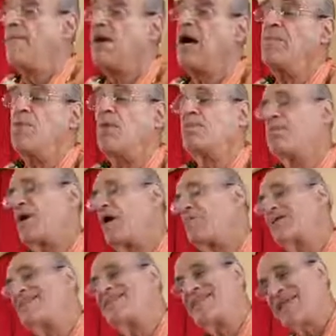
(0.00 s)
what
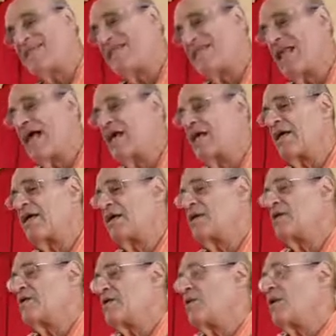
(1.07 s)
Prabhupada didn't like
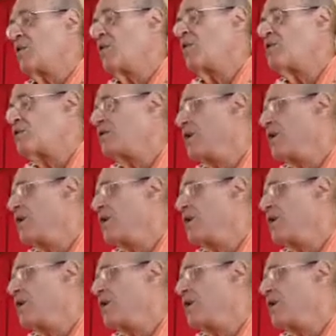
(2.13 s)
was